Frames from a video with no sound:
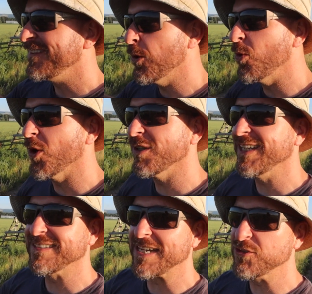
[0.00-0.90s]
the
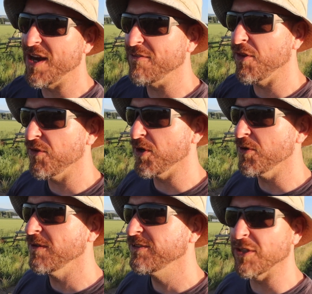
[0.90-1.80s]
world as I travel
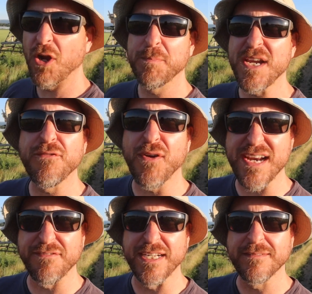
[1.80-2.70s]
through. So don't be
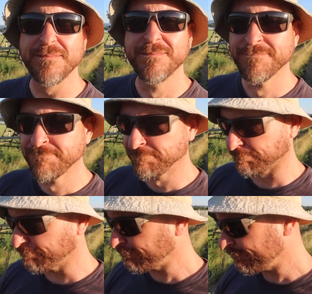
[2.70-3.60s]
afraid of it.
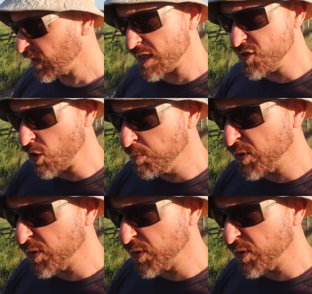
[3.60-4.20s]
Don't